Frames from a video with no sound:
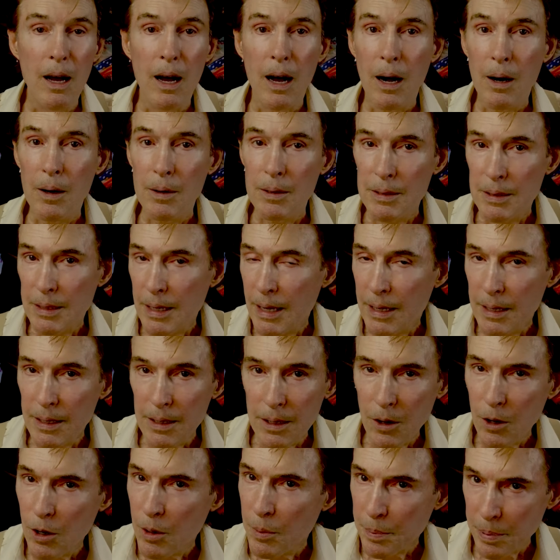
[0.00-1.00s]
Our
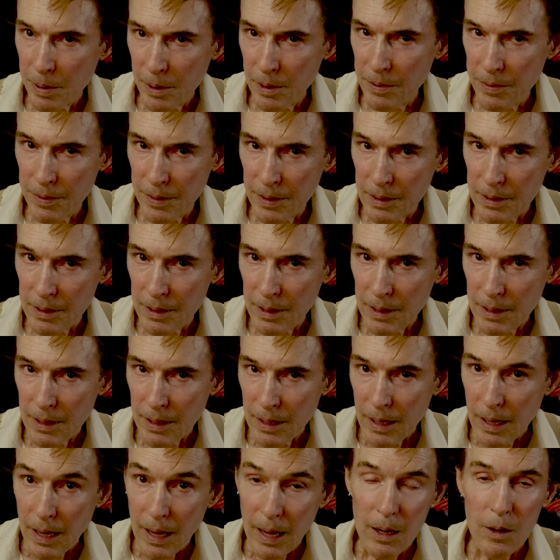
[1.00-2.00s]
data are perfect.
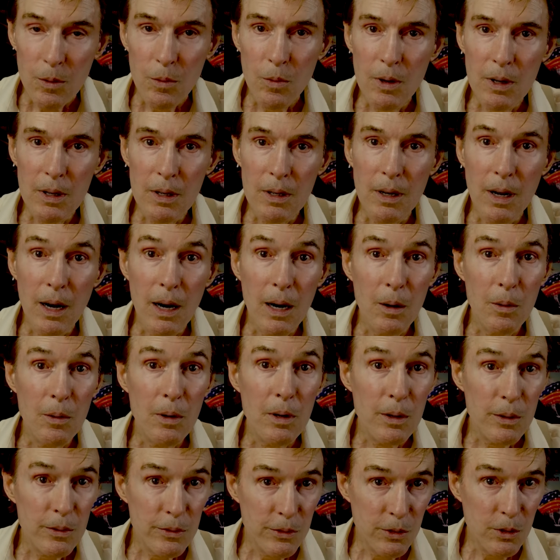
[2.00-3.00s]
And what
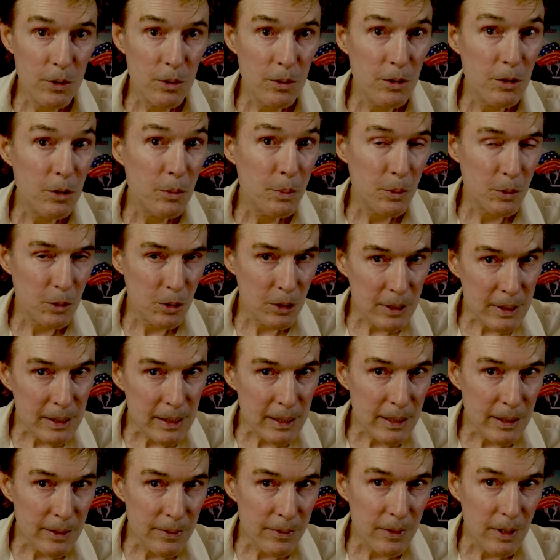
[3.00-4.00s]
our viewers
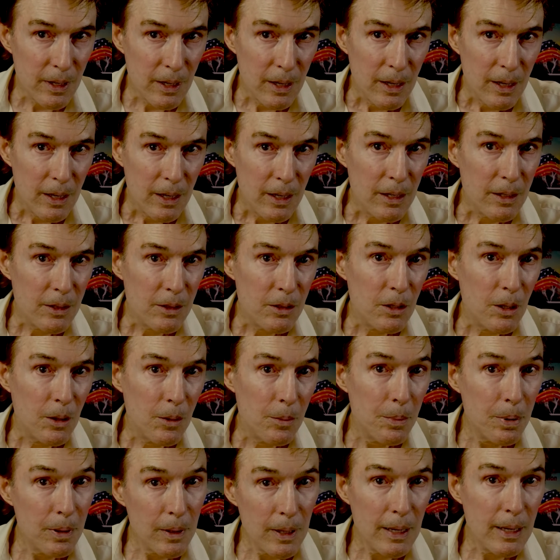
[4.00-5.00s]
perceived is
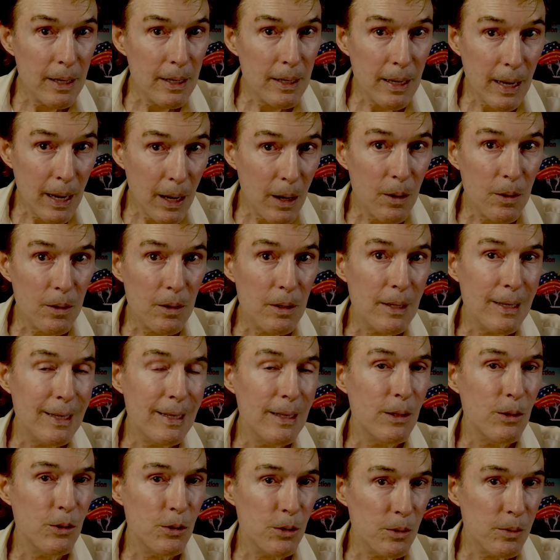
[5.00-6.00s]
playing out in
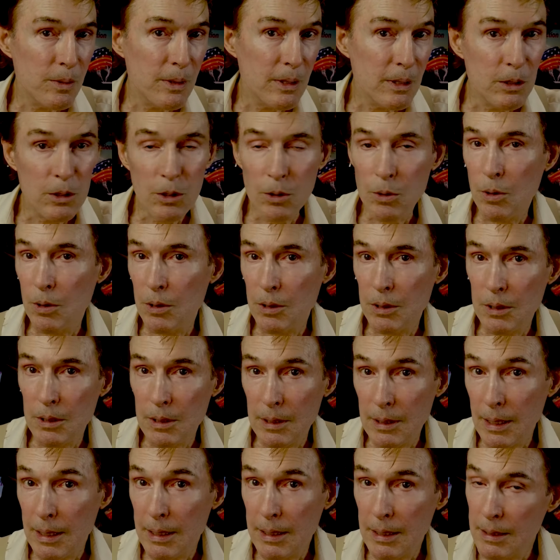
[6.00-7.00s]
the streets across the
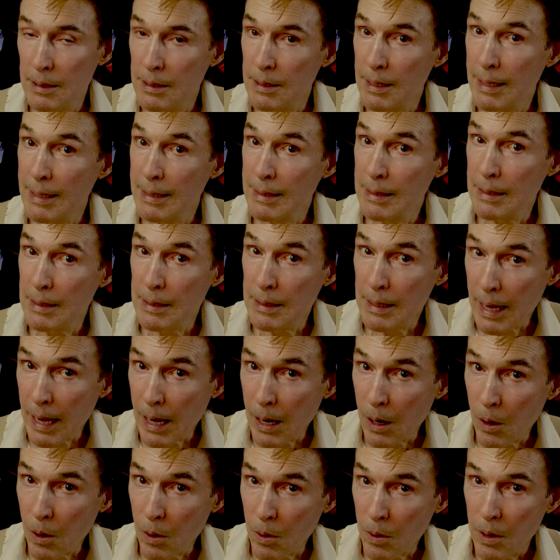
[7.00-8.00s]
United States
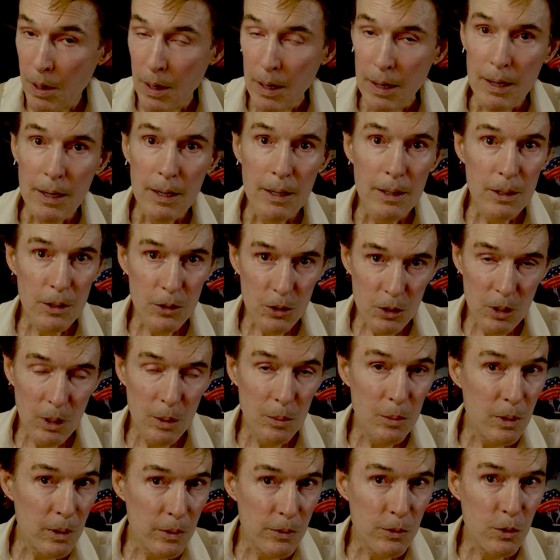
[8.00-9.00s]
now in the
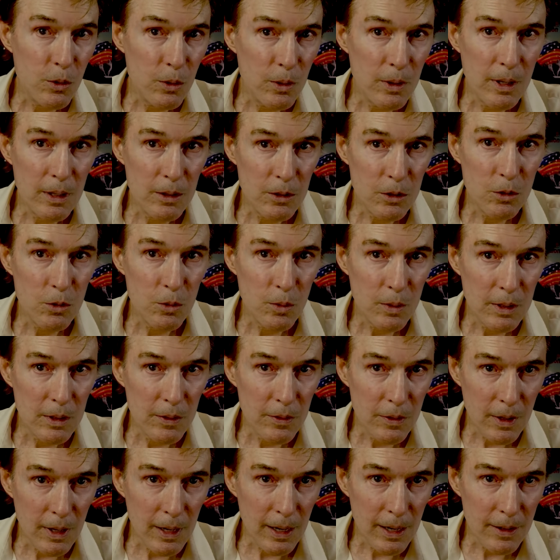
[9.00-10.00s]
summer of
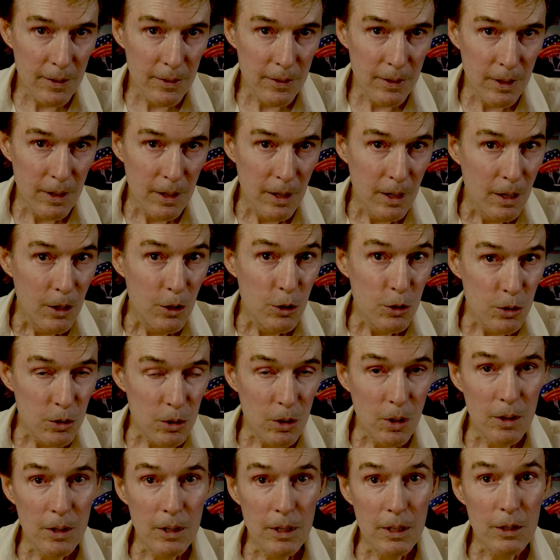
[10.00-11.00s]
2025,
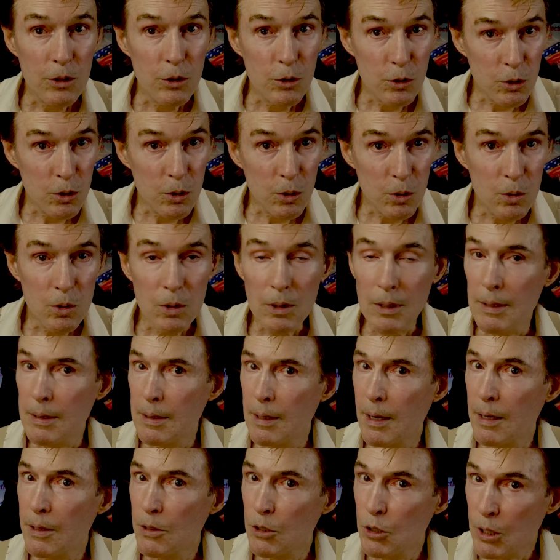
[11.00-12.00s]
starting in June,
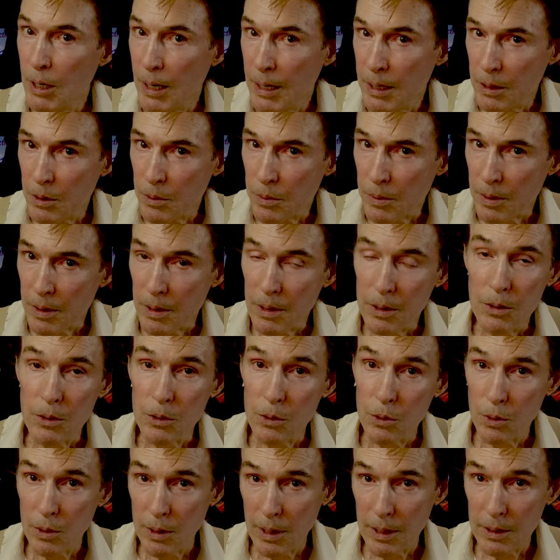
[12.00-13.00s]
not January
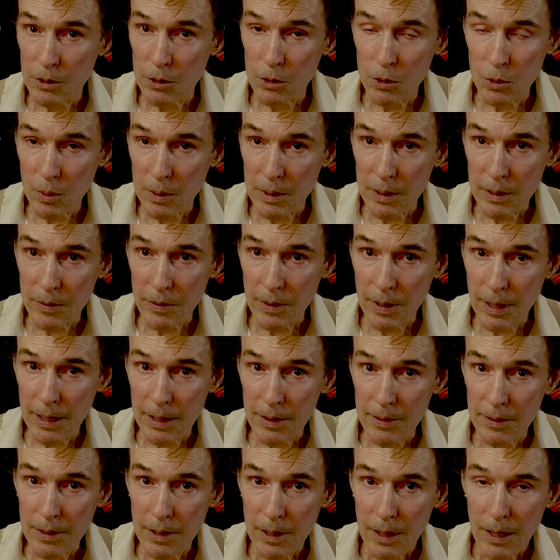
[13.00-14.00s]

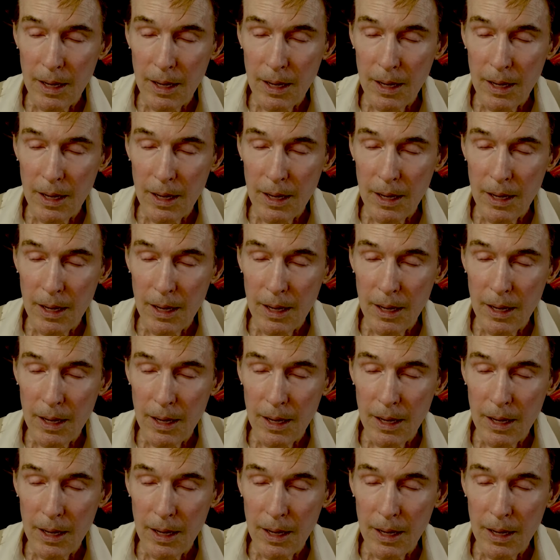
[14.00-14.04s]
2025.